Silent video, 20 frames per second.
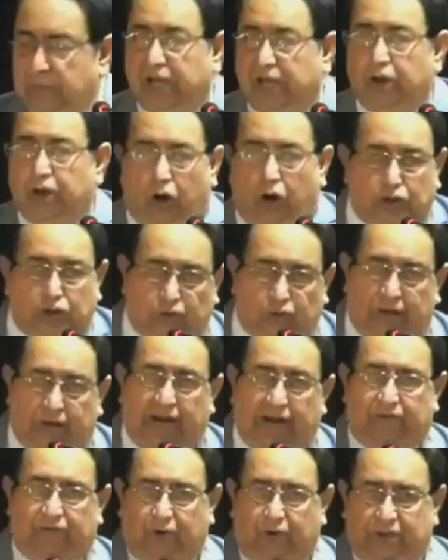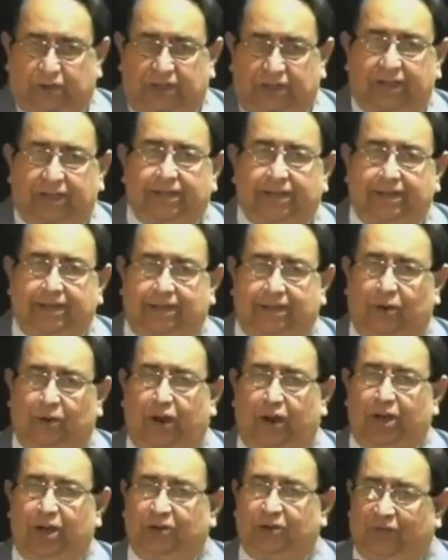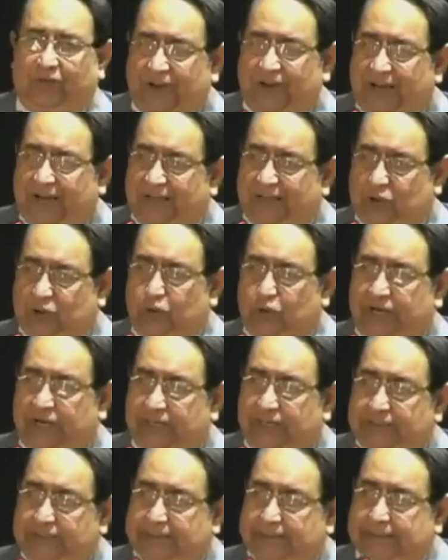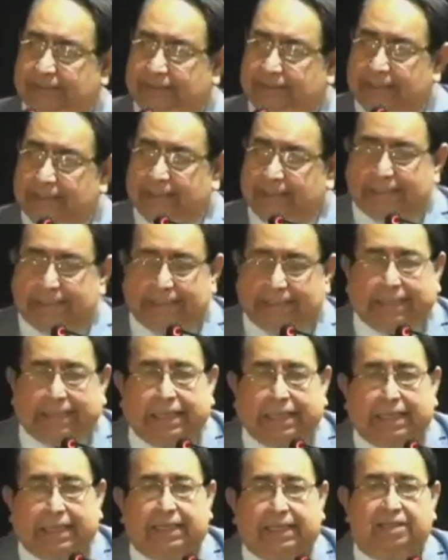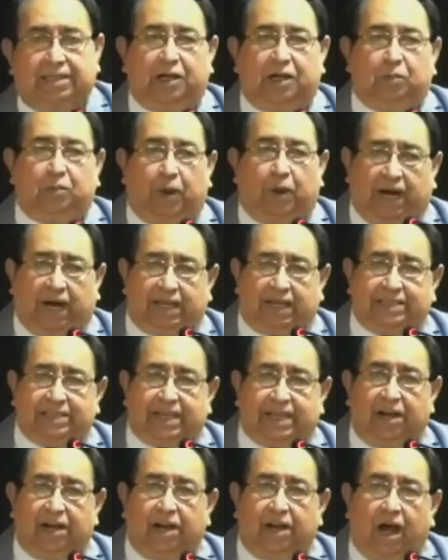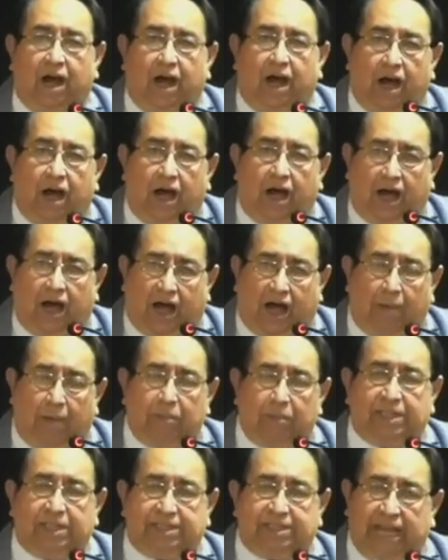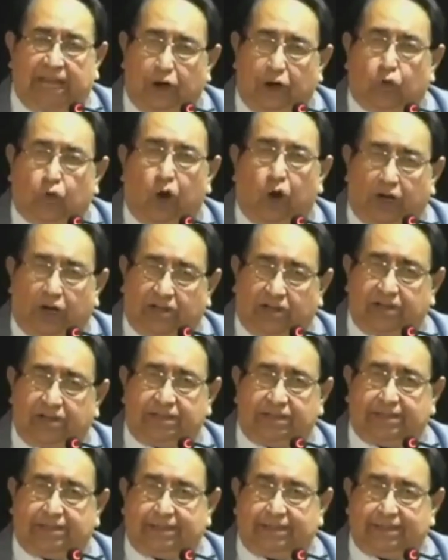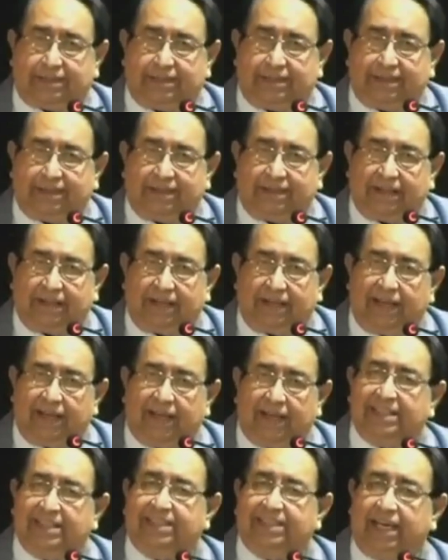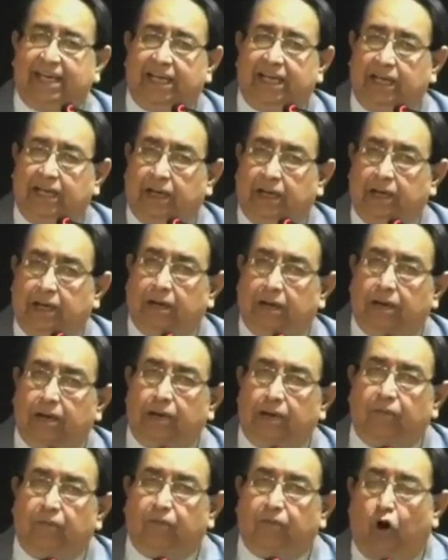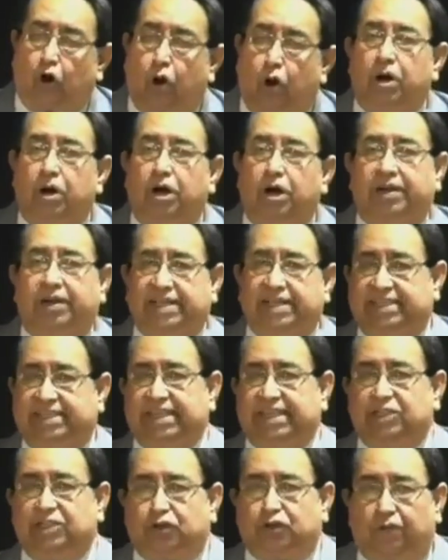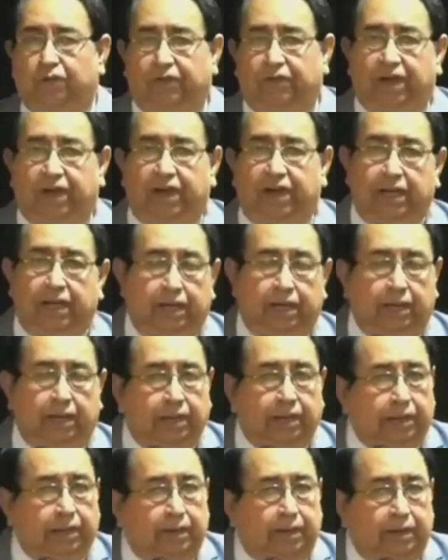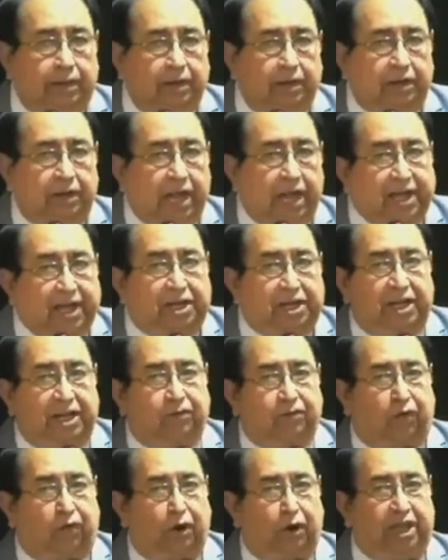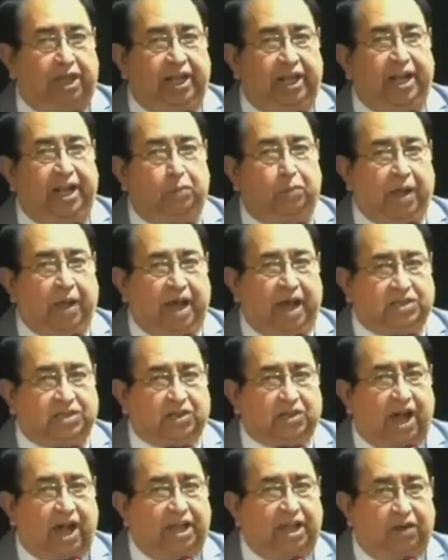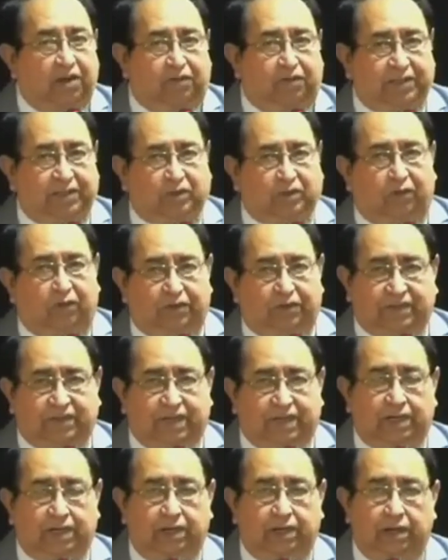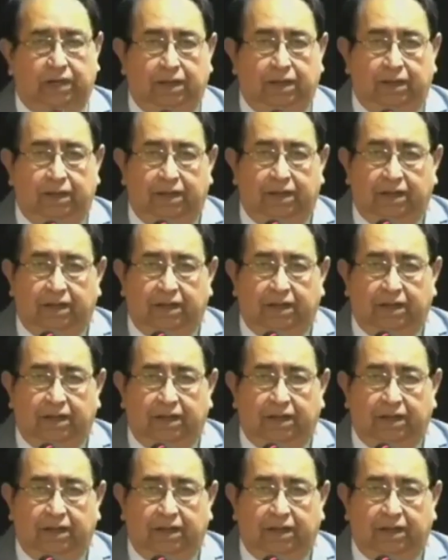I may also add, for the knowledge of young students, that Pakistan Army's headquarters is a former residence of a 1948 batch IFS officer